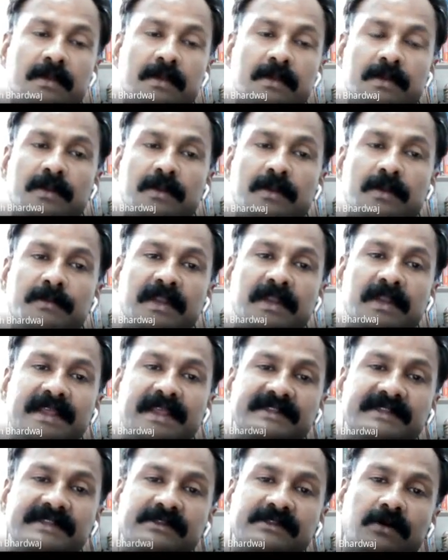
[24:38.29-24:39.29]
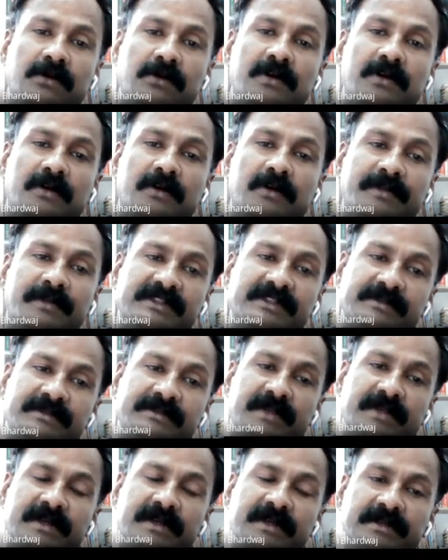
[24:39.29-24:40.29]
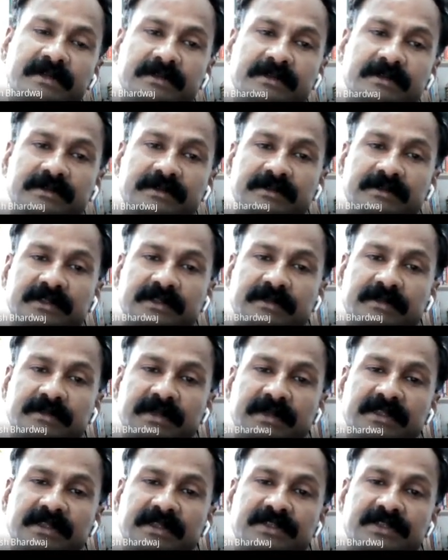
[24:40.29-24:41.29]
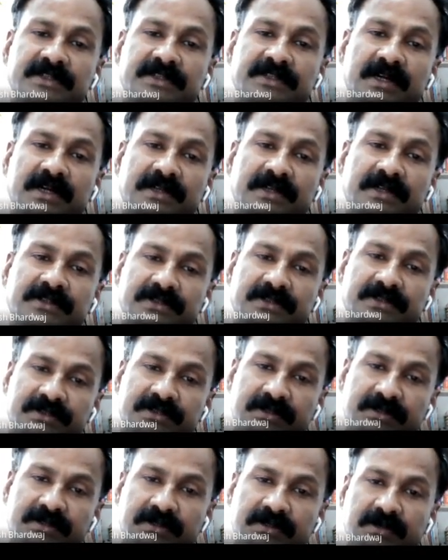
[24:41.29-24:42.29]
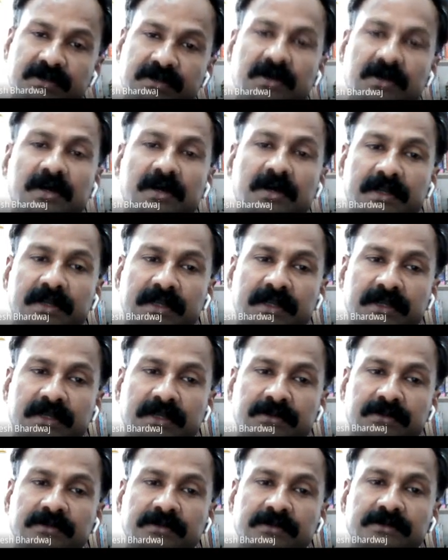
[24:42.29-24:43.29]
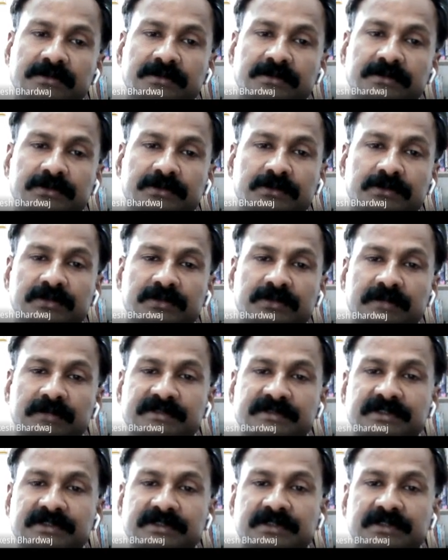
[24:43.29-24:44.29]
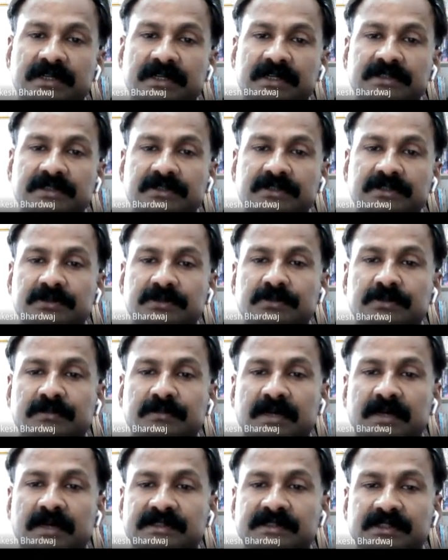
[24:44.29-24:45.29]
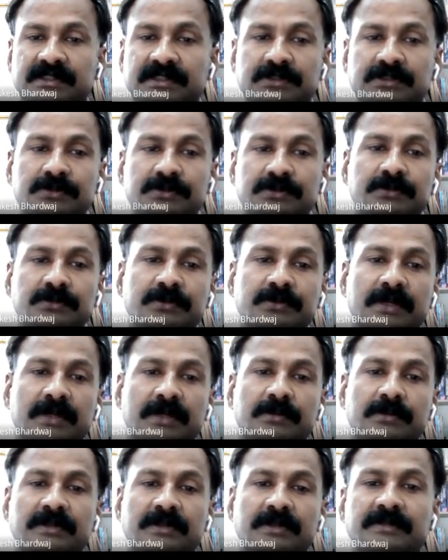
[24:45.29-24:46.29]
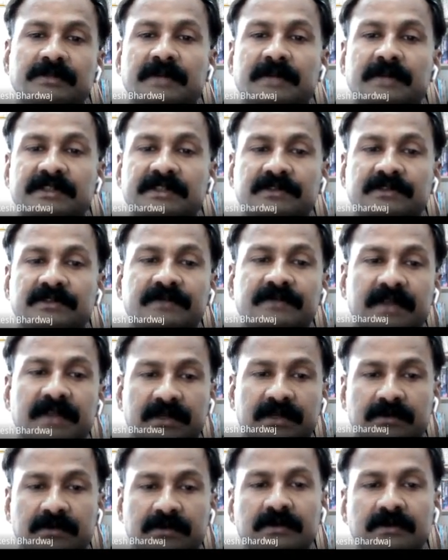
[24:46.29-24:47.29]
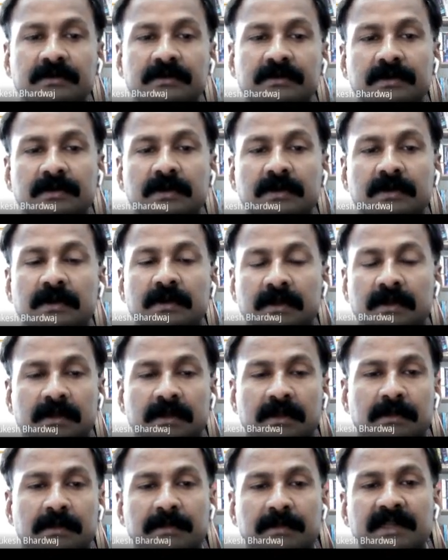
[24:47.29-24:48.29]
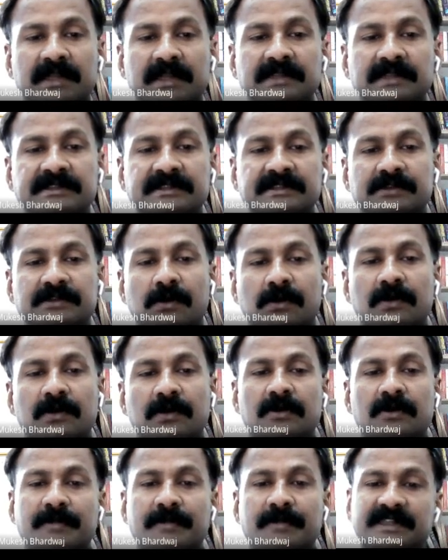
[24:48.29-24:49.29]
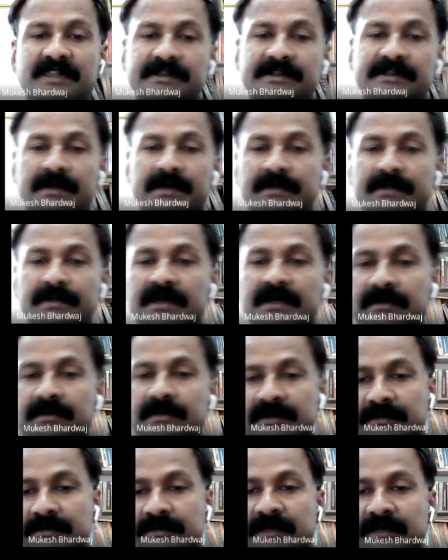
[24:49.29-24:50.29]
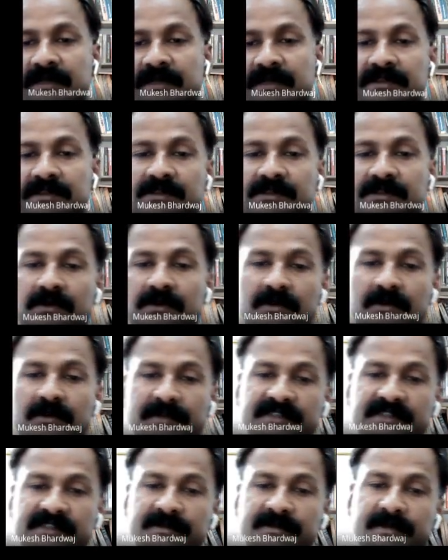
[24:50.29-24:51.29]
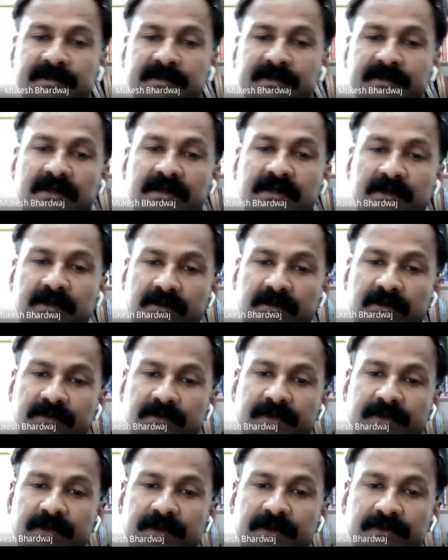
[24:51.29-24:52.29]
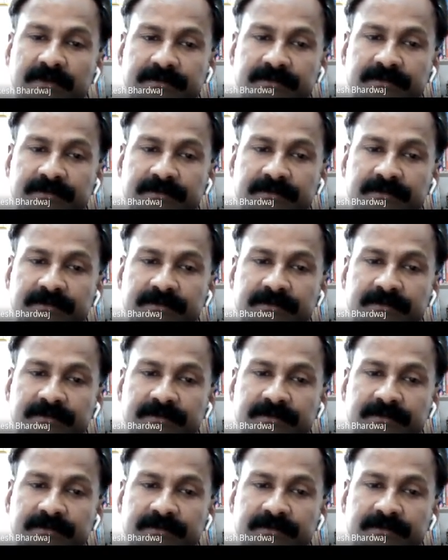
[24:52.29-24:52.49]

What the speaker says: Now, Milken's oil drop experiment determined the charge on an electron. Use Thomson charge to mass ratio to calculate the mass of electron. Milken's oil drop experiment. Milken's oil drop experiment. Another video.